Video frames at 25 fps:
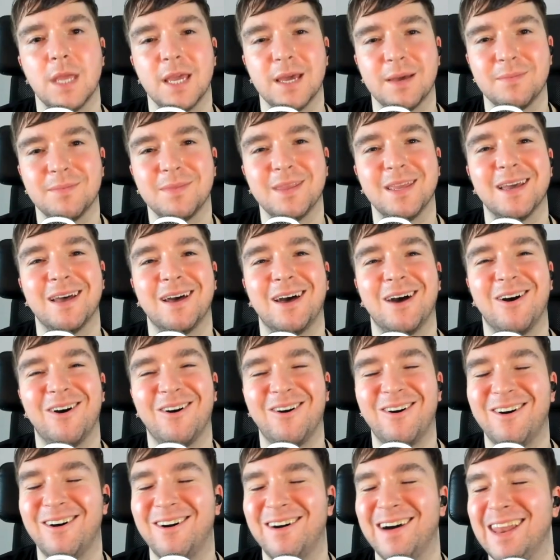has yeah, been really oh,
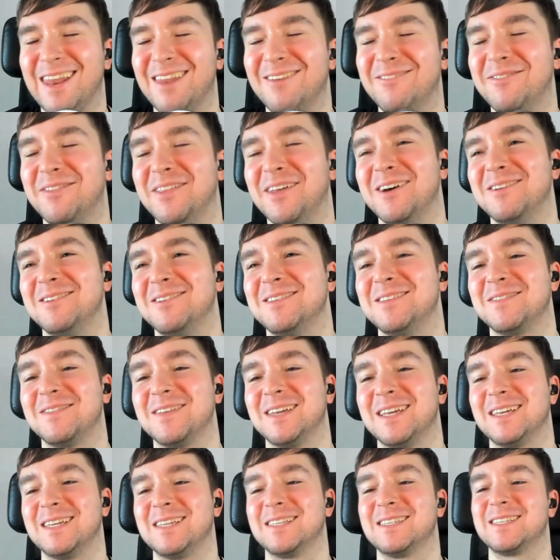successful oh, in our home.
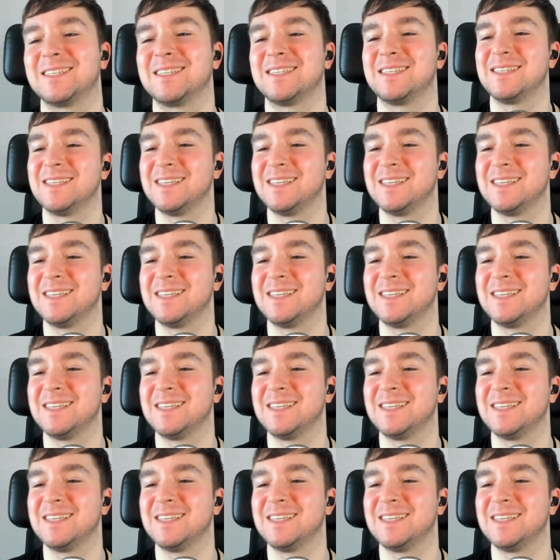Things.